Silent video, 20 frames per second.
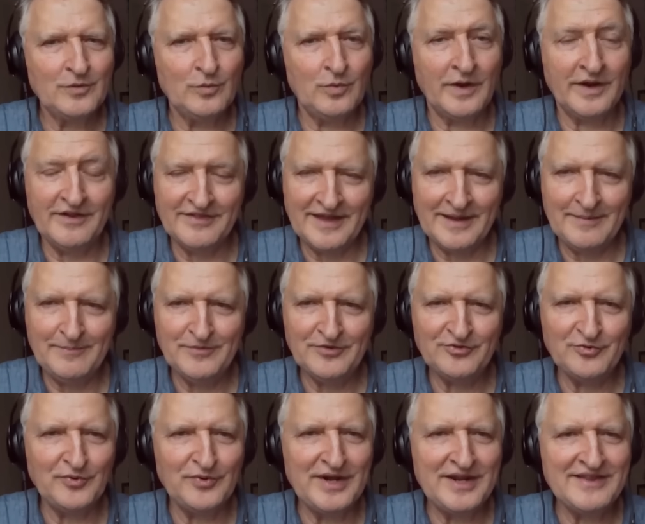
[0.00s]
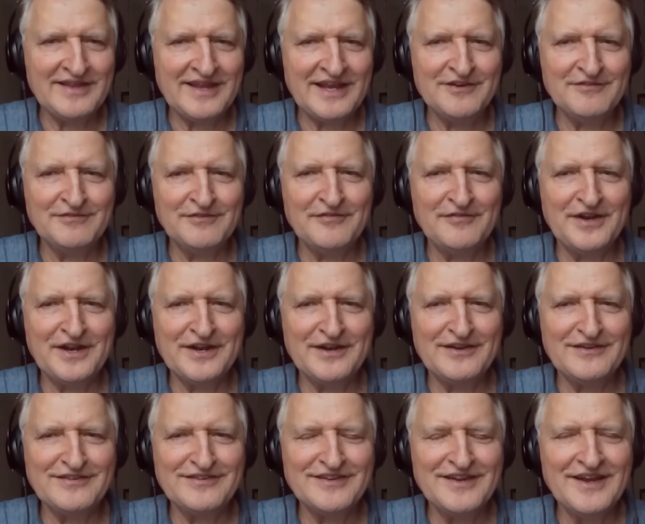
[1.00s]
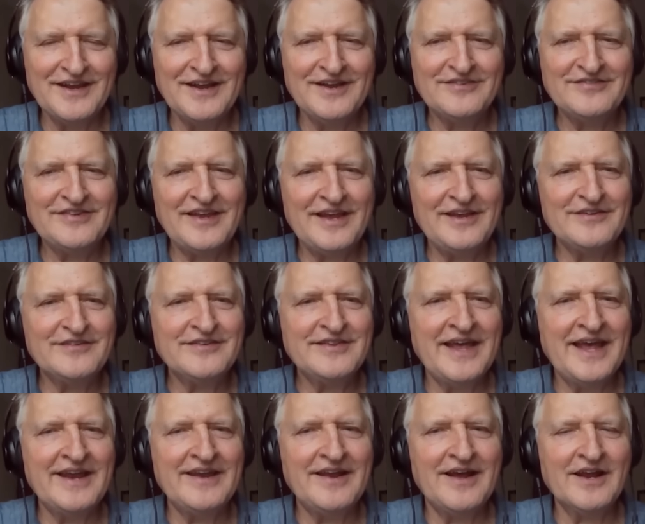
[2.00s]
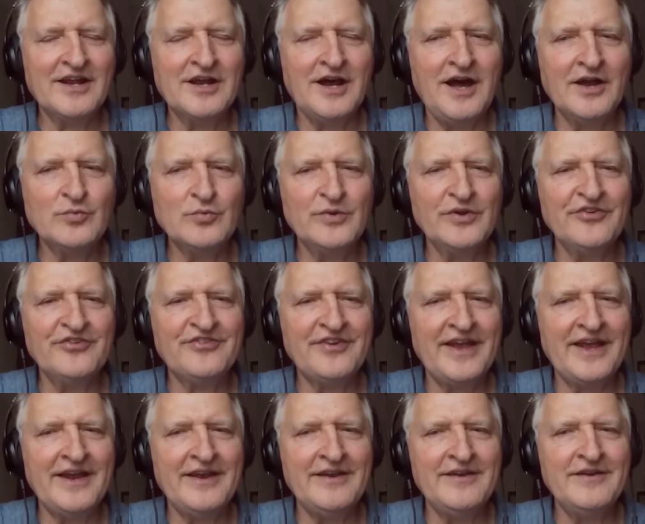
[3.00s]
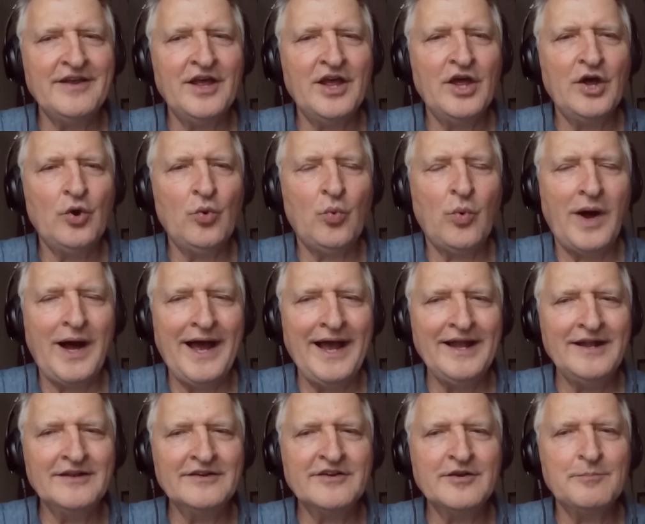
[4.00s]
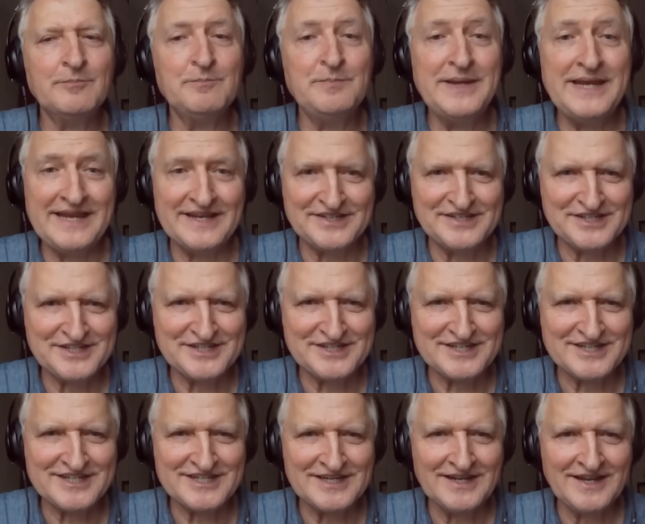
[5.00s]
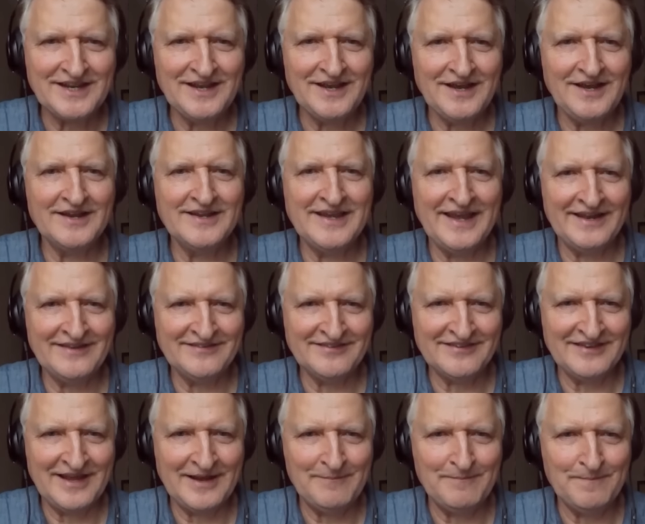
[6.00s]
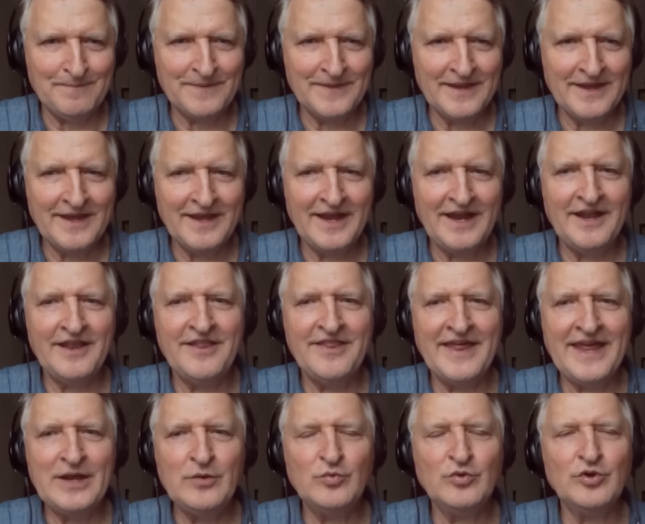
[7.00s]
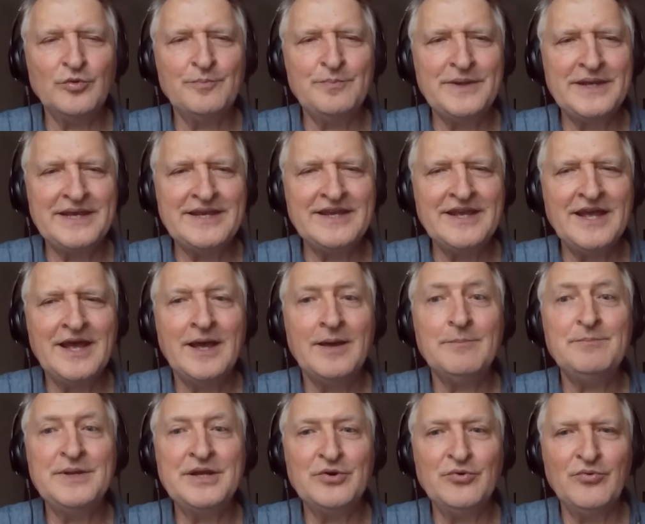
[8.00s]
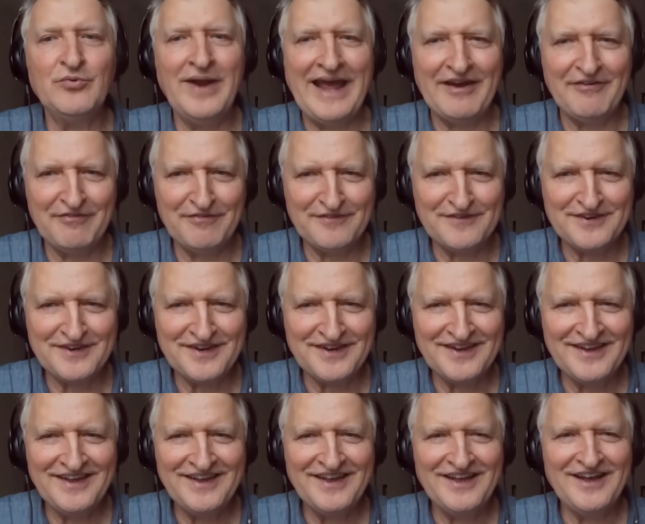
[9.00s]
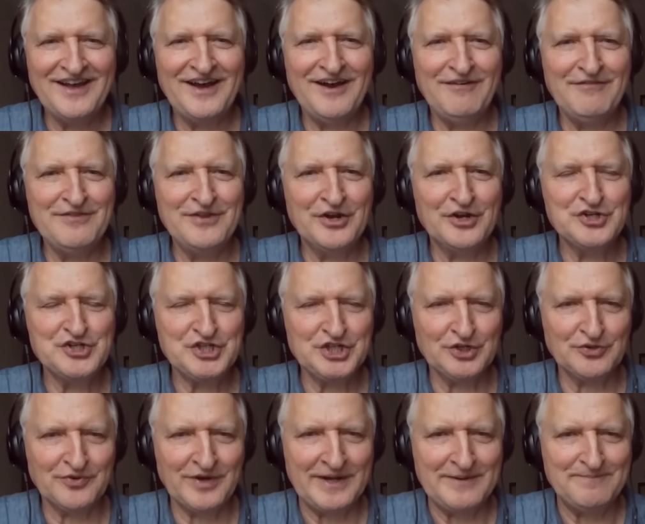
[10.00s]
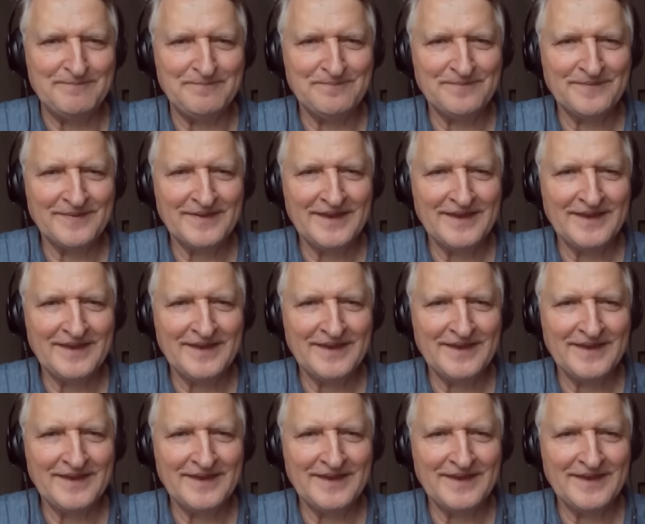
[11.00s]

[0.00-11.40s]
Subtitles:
One of them, as we read at the end of Leviticus, says that God will send wild beasts against them, and they will be bereft of their children.